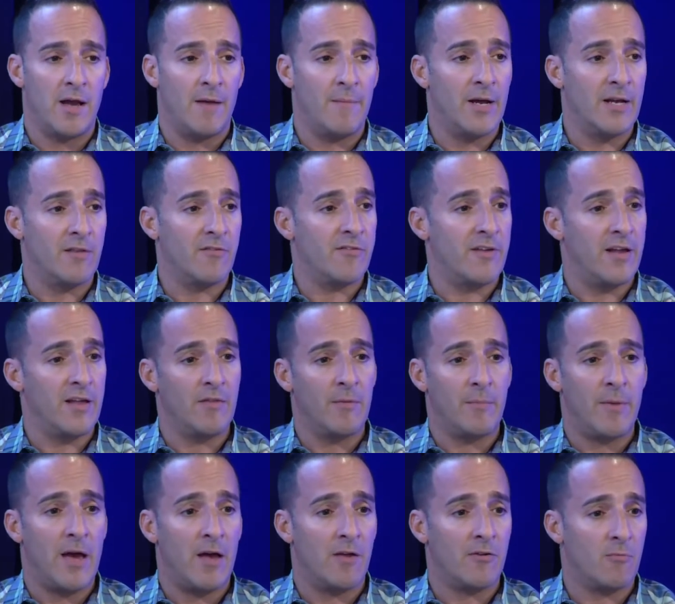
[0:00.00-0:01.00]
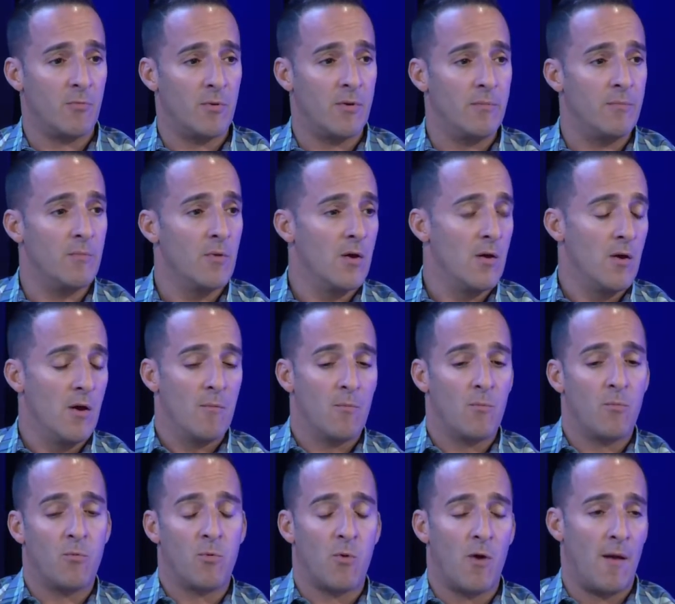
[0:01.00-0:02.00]
I might say in the past, we
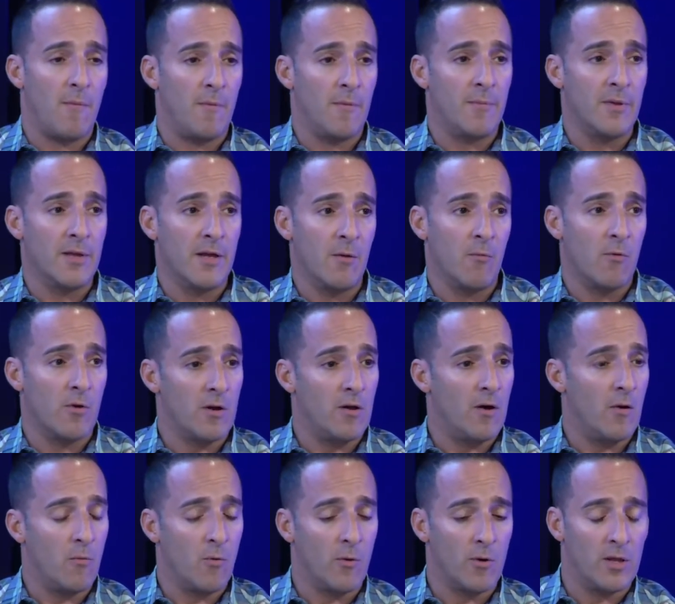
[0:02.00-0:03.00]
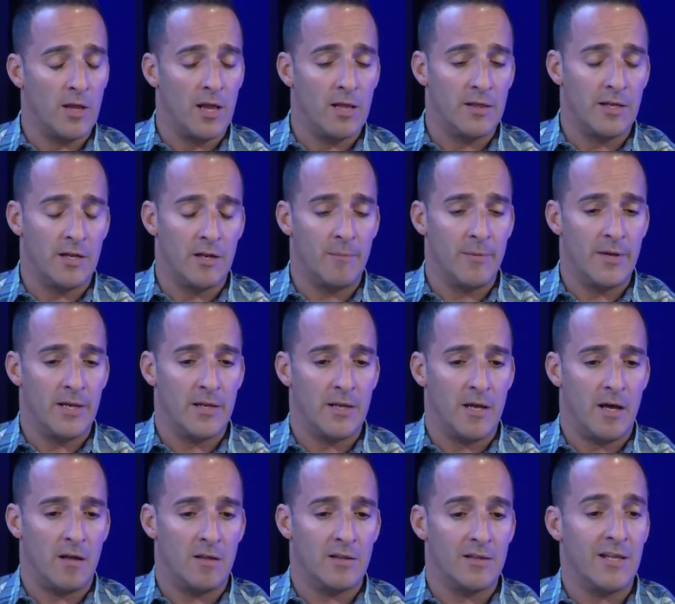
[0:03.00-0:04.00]
probably were a little bit
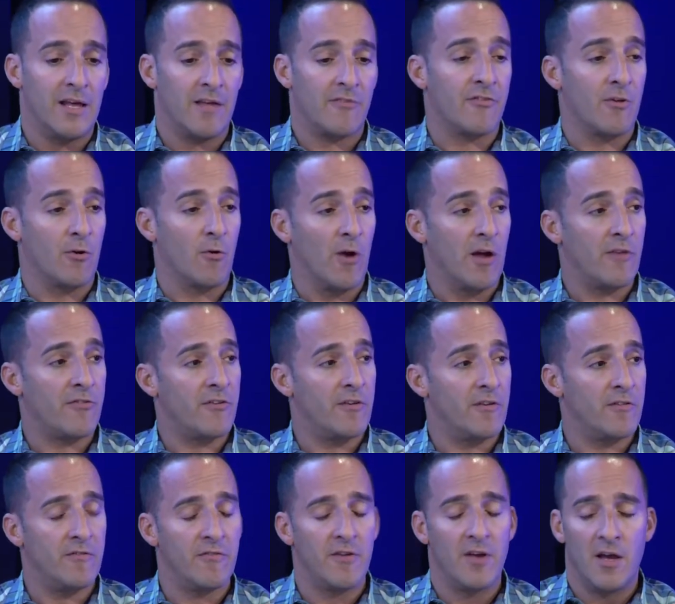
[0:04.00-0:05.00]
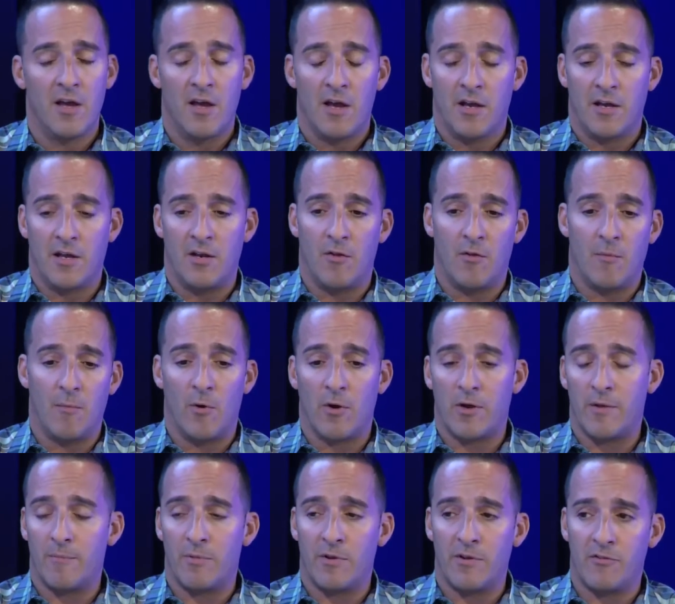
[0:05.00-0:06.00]
less aggressive. You know, the
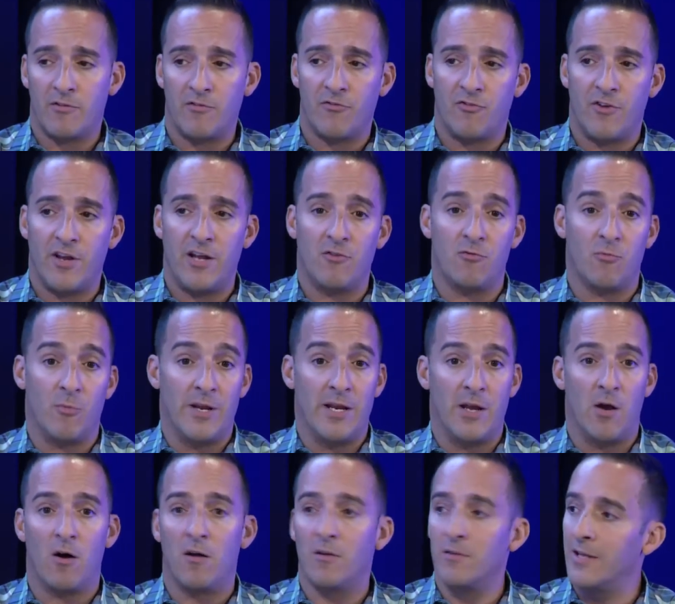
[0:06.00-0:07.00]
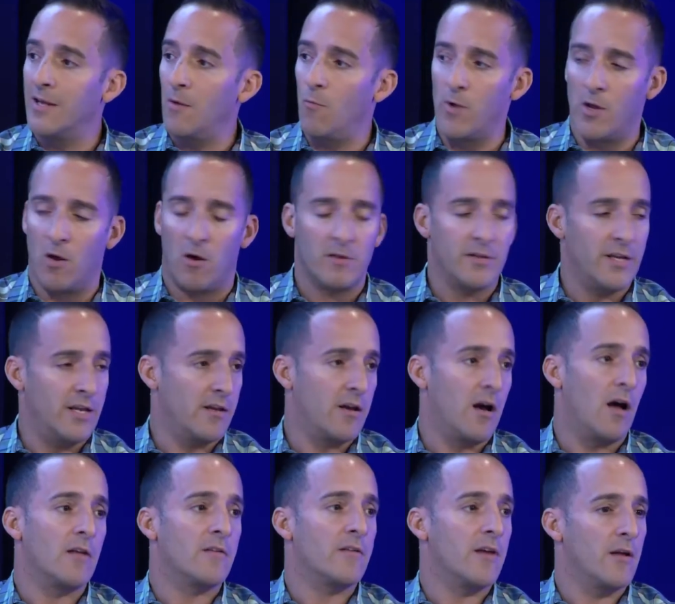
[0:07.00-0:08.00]
marketplace has changed. We all need
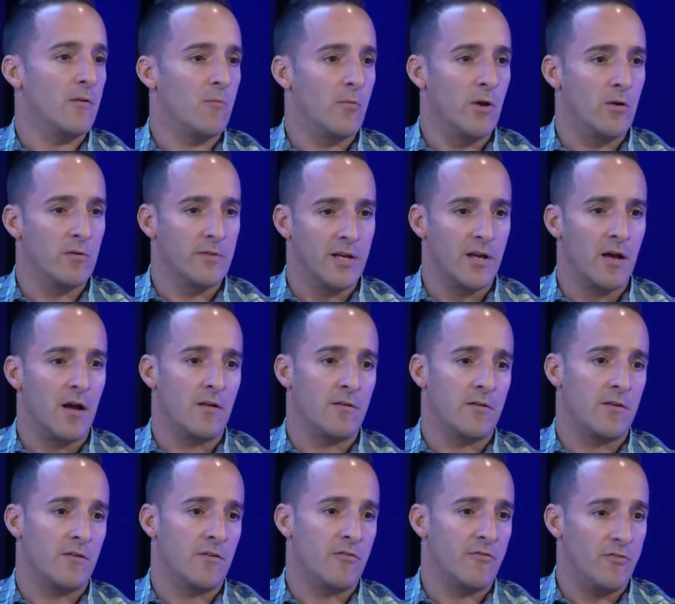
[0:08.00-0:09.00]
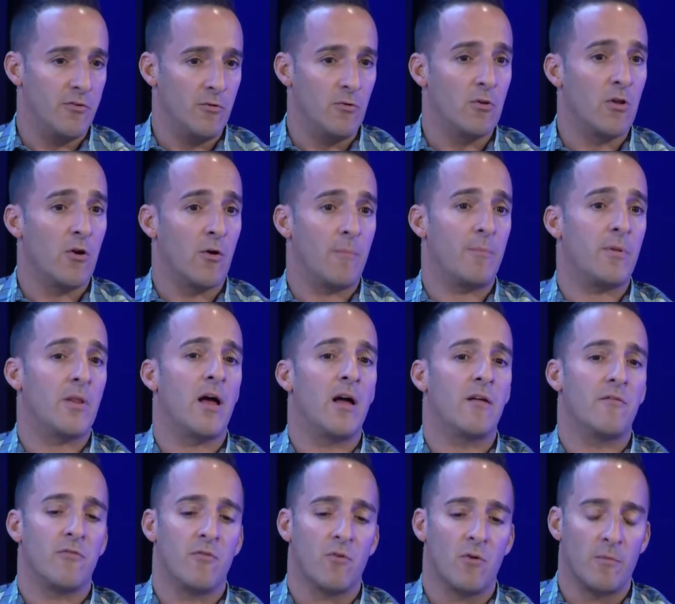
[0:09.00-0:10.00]
content. We all need content to fuel our
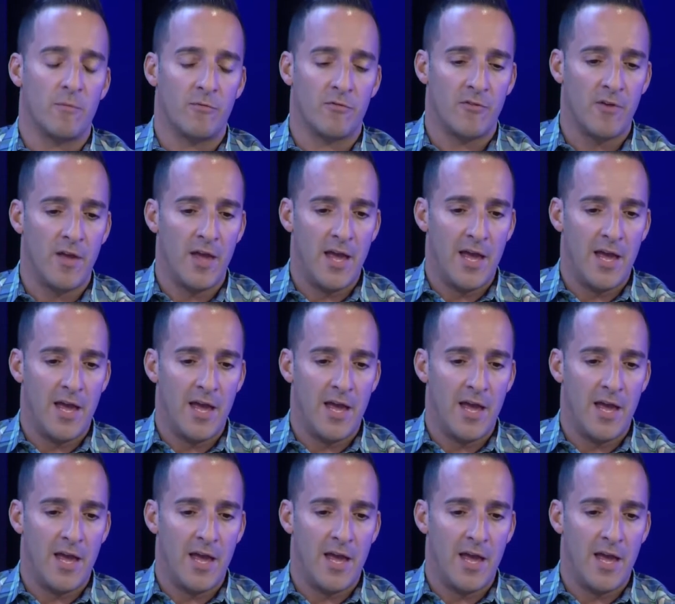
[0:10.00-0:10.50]
platforms.